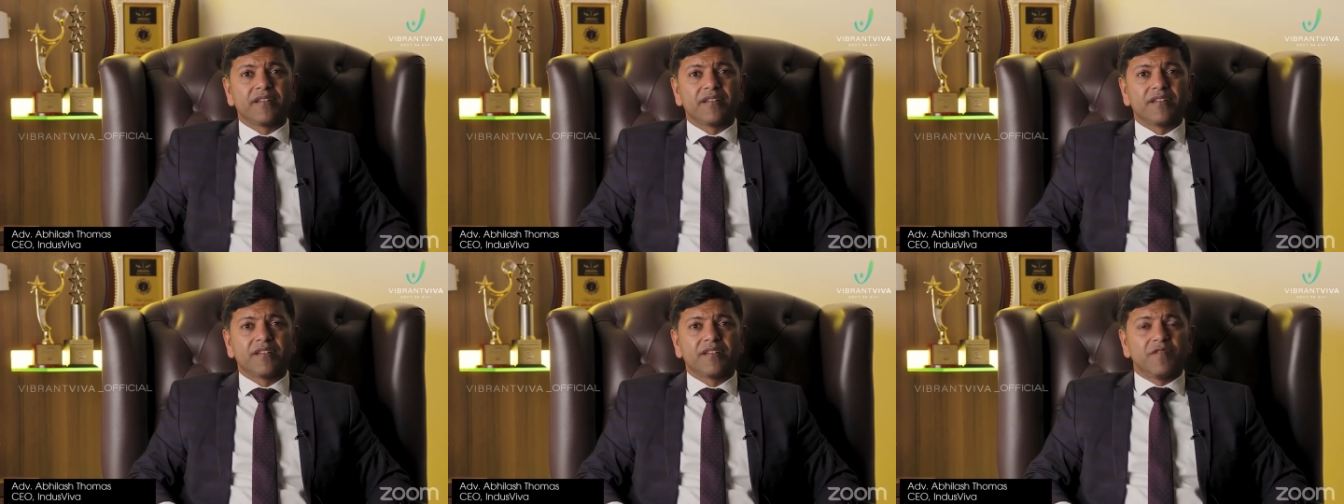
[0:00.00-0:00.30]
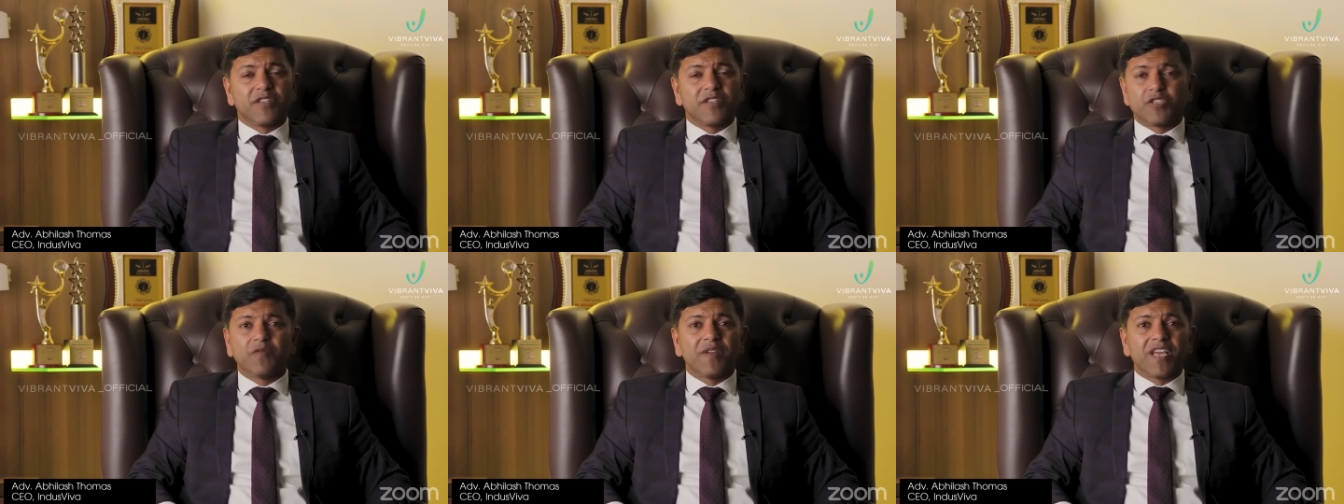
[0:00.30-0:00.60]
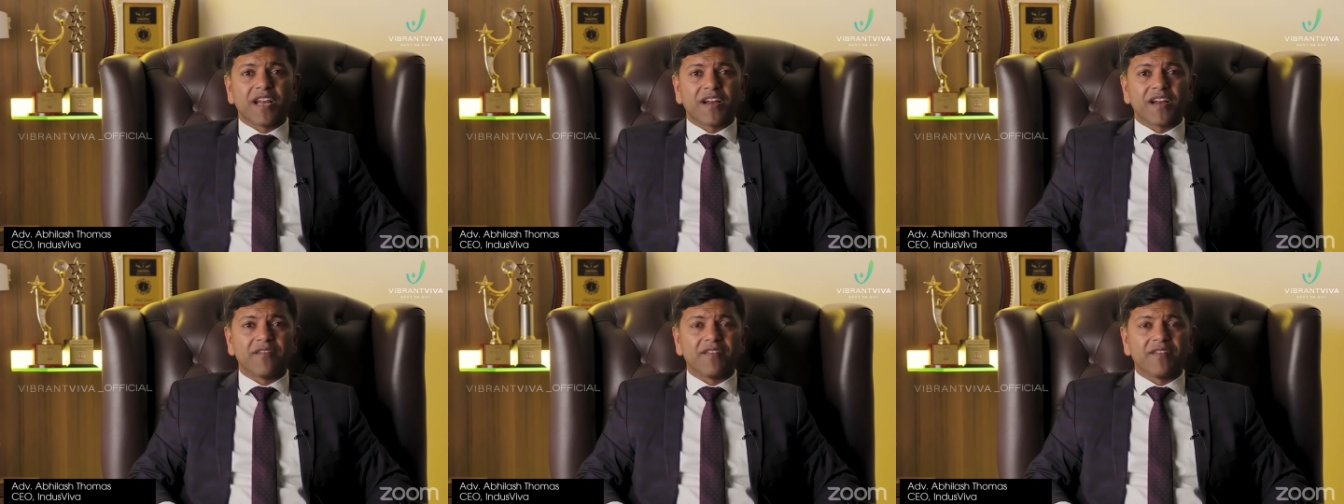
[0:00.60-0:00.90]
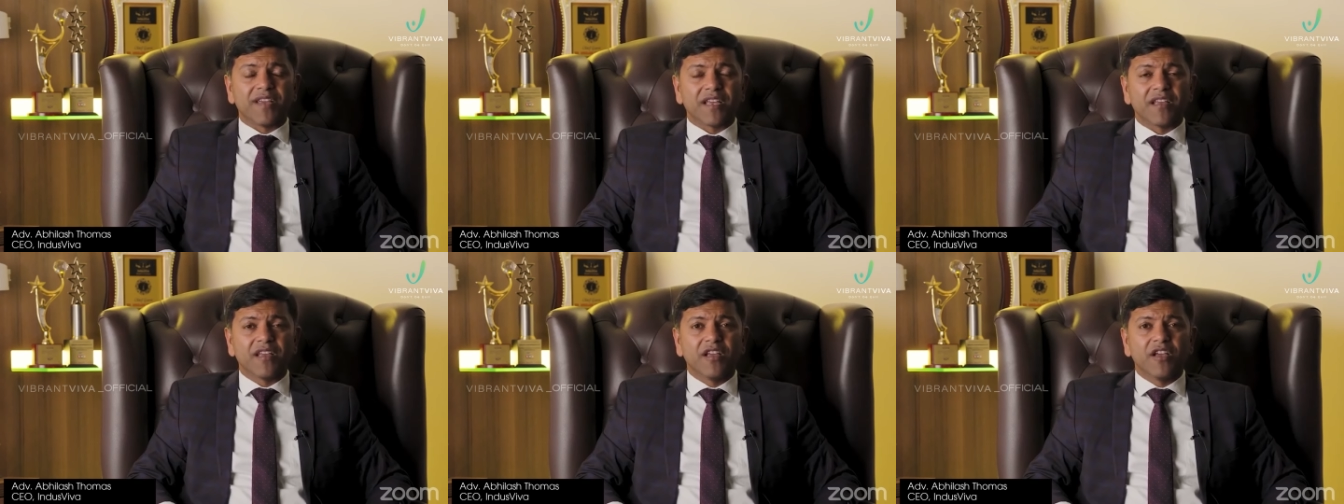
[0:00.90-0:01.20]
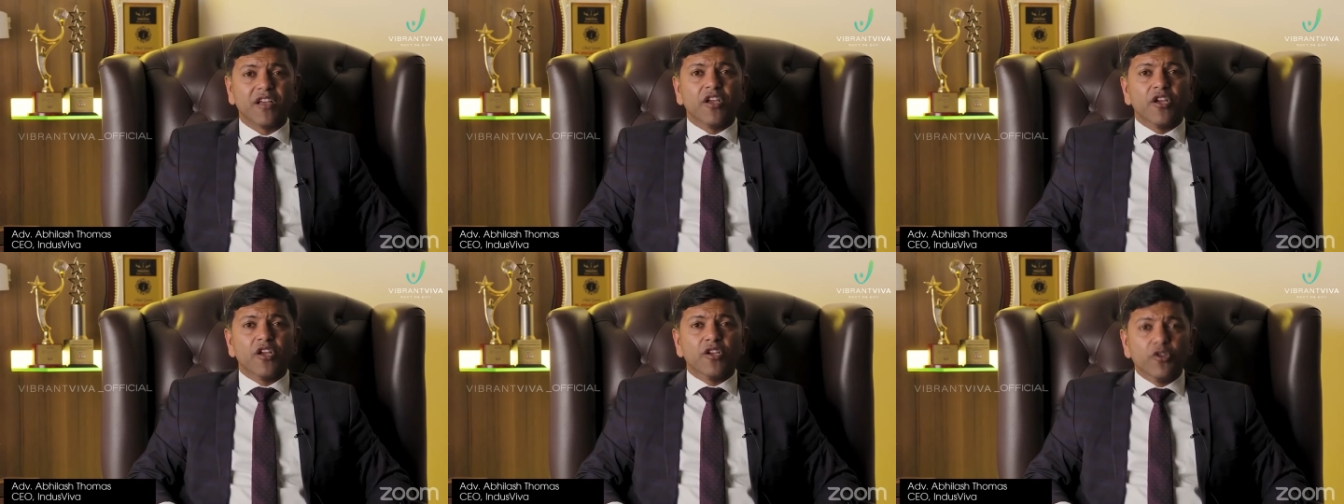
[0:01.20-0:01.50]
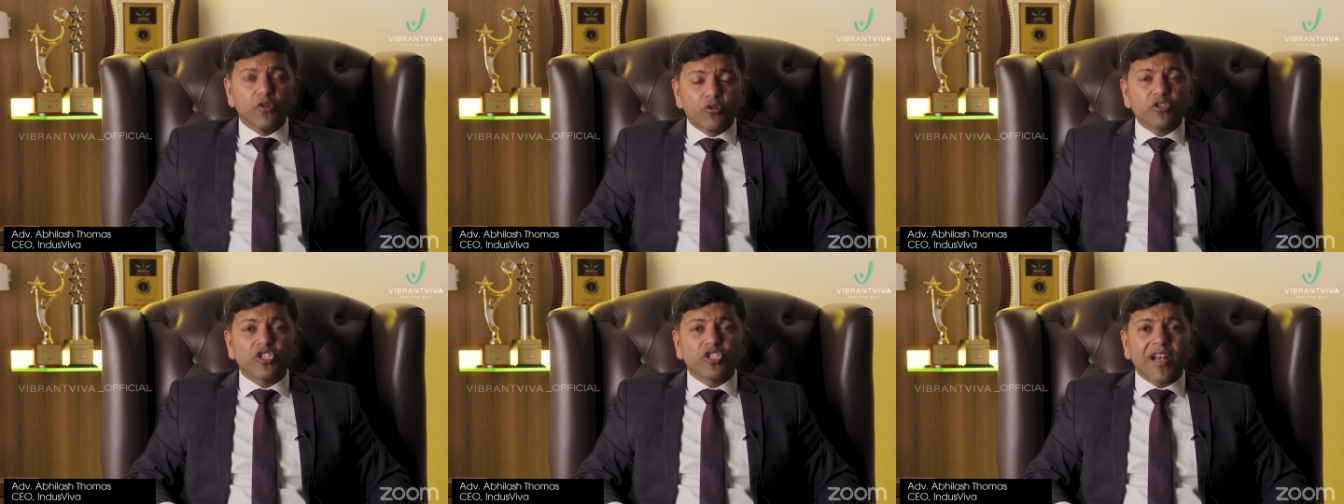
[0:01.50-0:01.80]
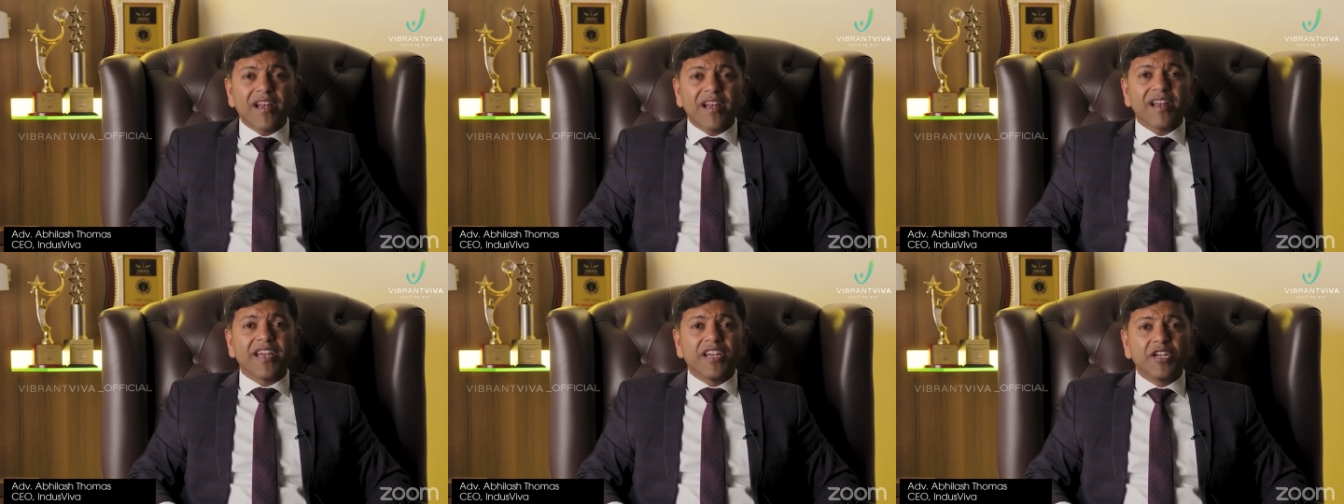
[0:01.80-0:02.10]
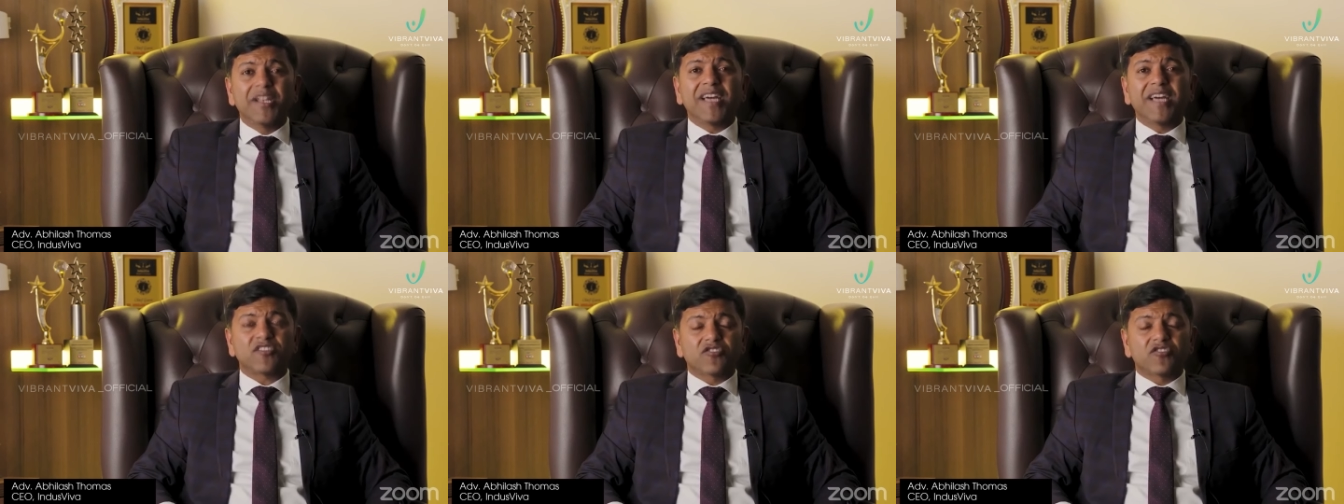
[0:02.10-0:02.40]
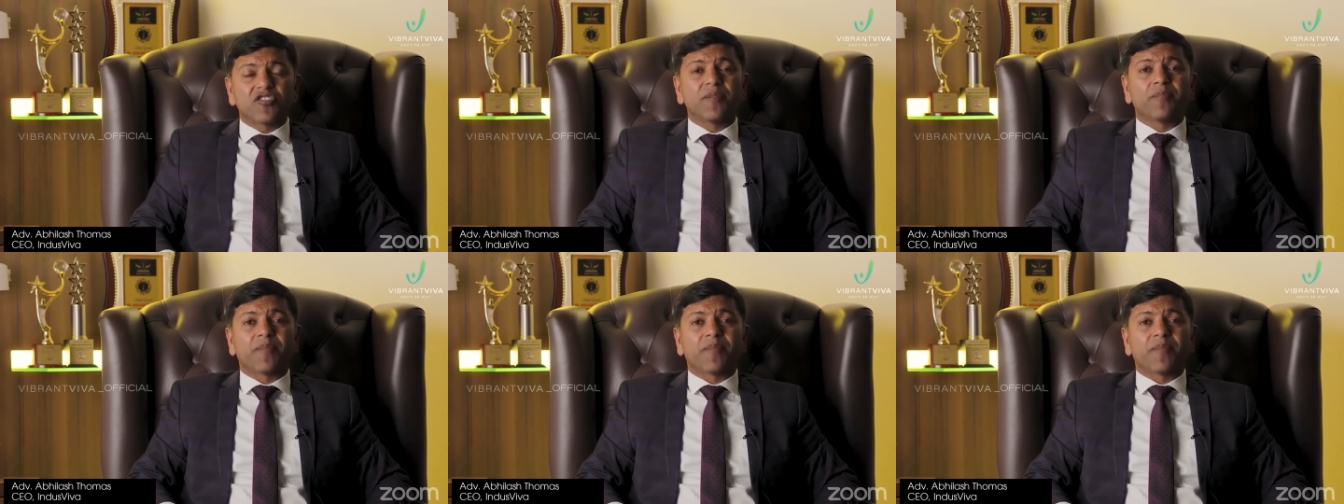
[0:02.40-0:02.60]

Which we are giving. Usual industry